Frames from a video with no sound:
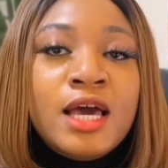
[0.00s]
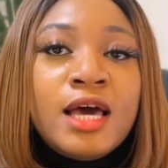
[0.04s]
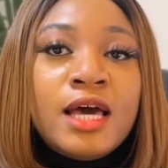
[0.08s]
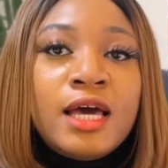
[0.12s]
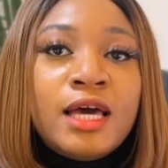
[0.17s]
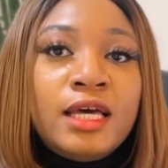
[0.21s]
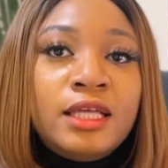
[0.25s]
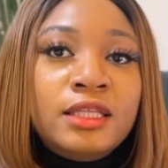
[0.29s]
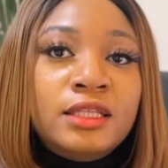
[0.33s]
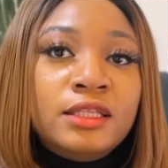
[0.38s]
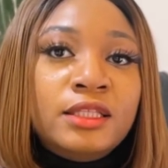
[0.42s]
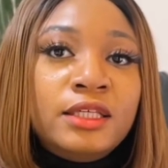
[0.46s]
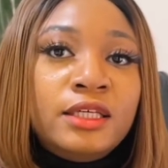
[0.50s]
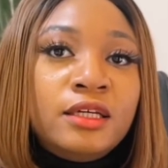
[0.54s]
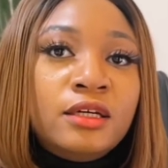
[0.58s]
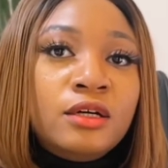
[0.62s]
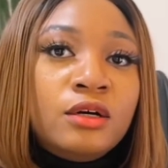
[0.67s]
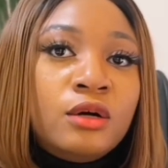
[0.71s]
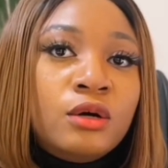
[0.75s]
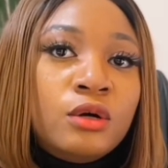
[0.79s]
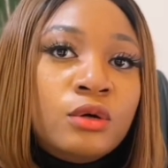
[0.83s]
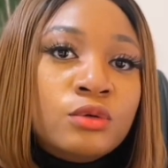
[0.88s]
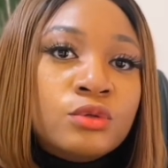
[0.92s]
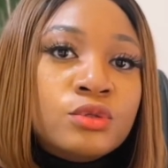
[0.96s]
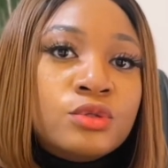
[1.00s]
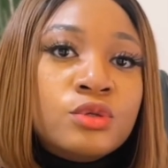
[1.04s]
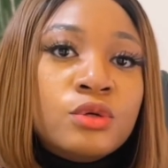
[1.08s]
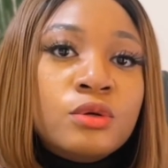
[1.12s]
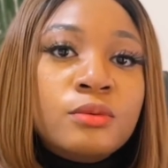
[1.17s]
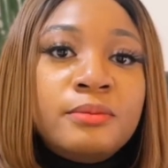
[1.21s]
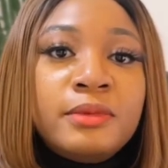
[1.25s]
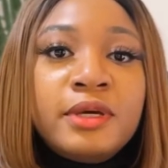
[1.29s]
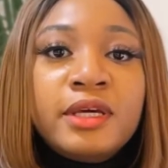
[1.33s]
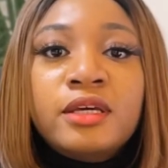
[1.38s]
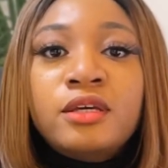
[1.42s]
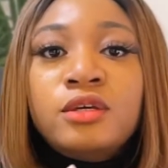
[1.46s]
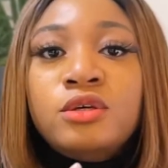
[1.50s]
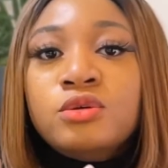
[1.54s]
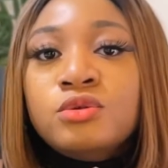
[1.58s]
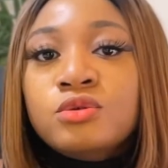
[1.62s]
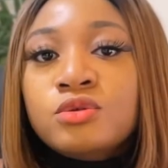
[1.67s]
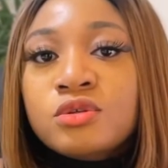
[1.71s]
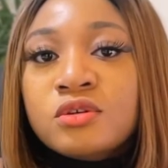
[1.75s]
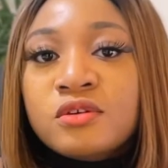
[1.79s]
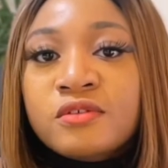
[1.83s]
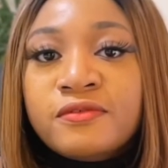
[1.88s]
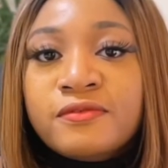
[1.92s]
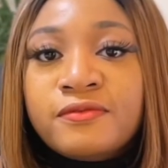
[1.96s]
And they also make
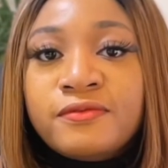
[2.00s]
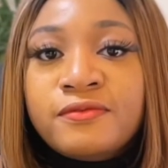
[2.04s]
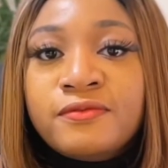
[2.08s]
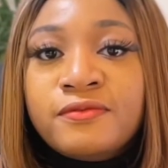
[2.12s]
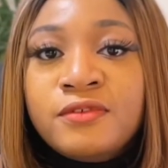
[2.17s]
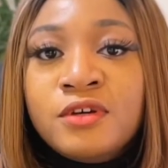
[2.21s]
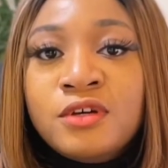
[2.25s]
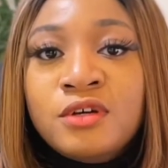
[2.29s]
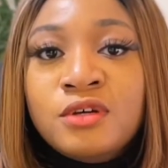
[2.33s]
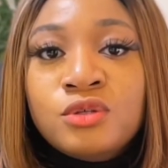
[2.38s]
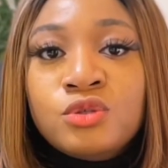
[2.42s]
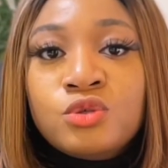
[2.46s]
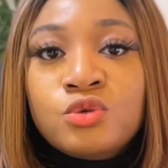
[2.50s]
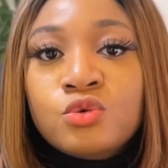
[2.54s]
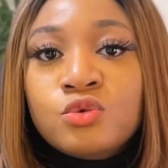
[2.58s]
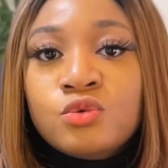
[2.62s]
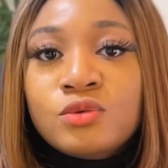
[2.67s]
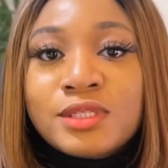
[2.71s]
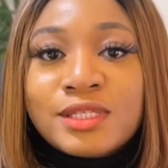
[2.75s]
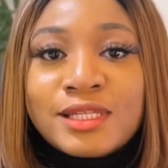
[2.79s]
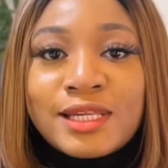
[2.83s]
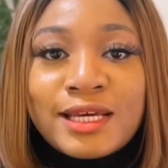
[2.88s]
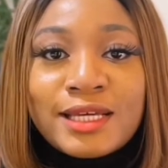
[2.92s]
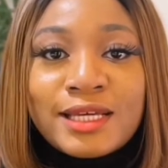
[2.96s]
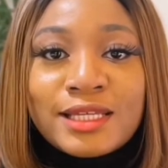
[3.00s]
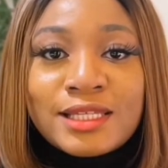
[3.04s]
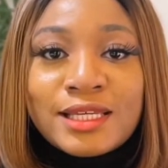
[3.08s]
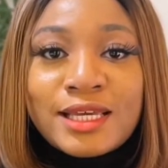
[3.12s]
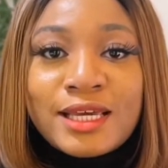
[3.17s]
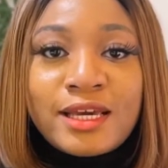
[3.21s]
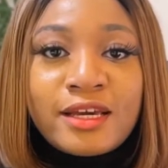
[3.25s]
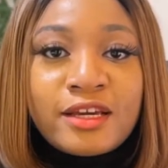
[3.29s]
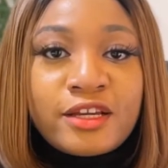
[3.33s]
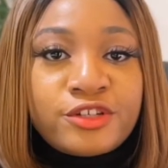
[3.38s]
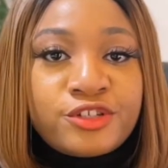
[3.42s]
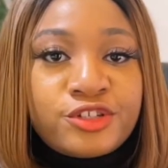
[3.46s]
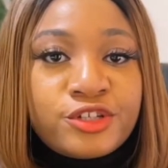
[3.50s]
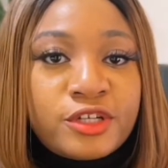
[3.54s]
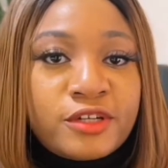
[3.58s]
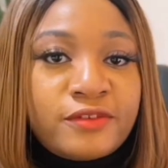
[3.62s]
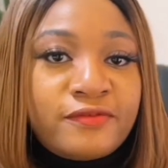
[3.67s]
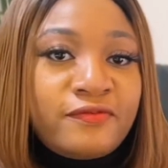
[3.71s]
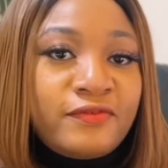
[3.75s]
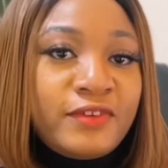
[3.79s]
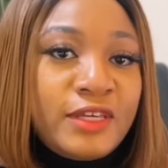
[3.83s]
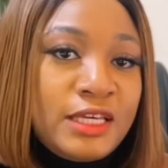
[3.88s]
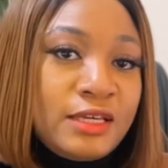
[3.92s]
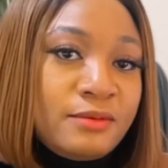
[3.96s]
use of tools like Sketch and
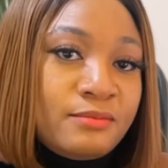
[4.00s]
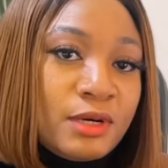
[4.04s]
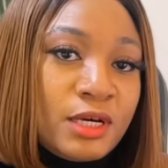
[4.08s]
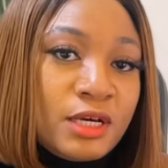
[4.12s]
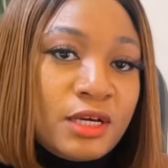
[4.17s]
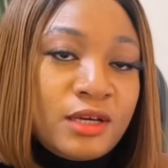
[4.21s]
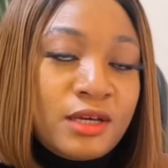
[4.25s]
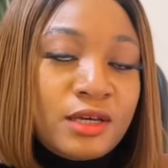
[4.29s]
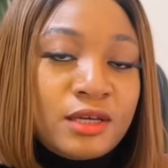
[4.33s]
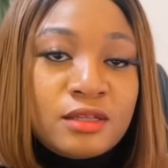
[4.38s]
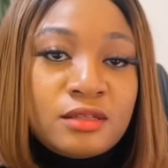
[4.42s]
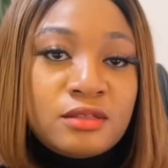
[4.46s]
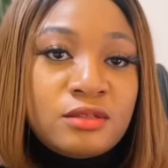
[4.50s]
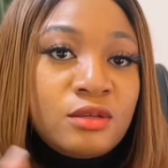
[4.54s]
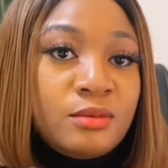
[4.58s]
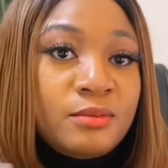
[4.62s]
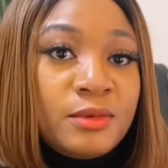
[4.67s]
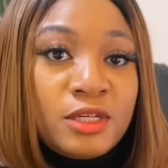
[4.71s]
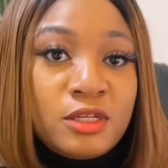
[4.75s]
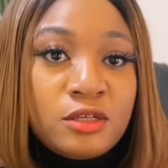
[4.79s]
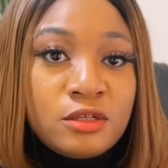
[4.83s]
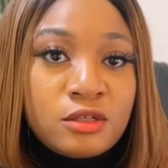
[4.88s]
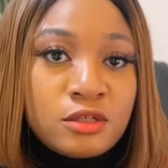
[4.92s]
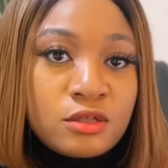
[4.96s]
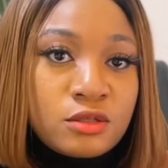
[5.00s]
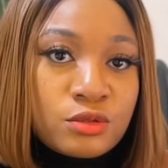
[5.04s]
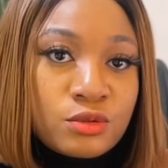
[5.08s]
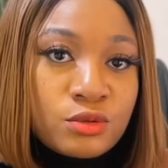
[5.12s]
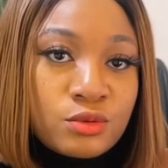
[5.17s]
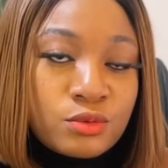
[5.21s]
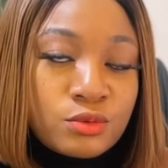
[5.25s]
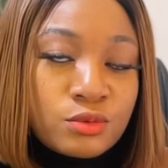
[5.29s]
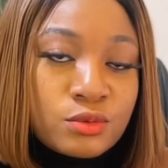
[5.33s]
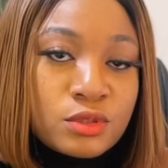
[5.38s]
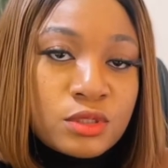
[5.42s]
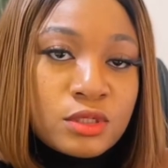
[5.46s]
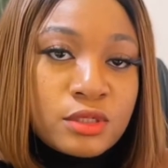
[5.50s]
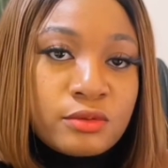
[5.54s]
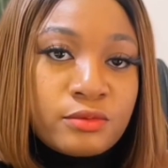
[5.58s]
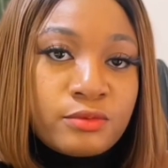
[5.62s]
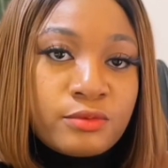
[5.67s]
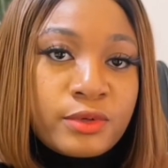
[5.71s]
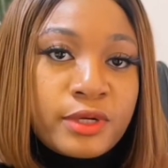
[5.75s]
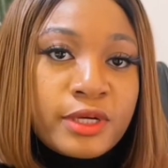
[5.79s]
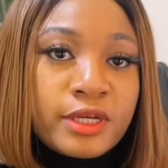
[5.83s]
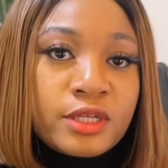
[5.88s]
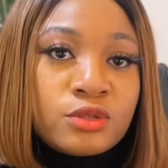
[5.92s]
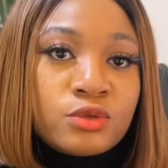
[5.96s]
Figma and so many other tools,
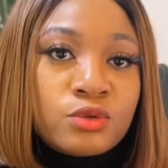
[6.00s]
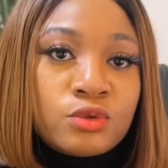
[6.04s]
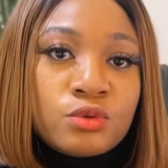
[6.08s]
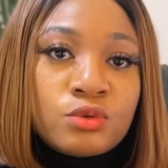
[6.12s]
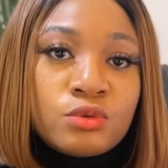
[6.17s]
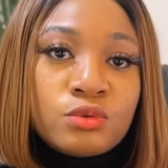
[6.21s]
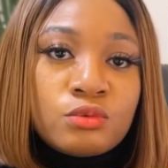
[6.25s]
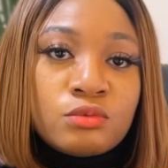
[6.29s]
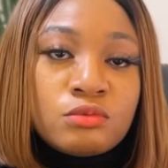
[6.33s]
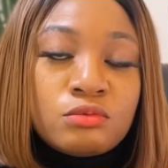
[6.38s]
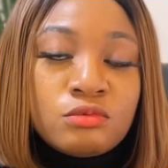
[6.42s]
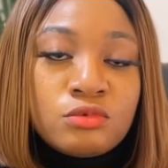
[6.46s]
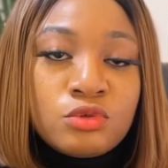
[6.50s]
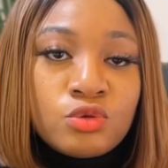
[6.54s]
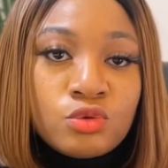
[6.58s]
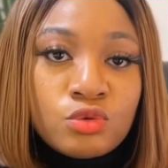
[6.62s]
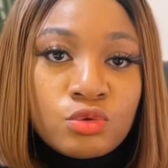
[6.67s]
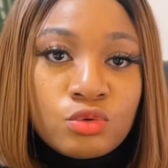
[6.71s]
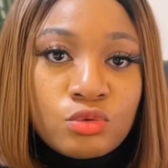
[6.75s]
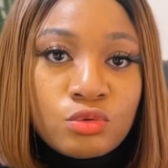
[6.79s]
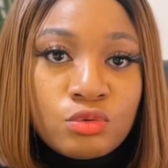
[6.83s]
right, to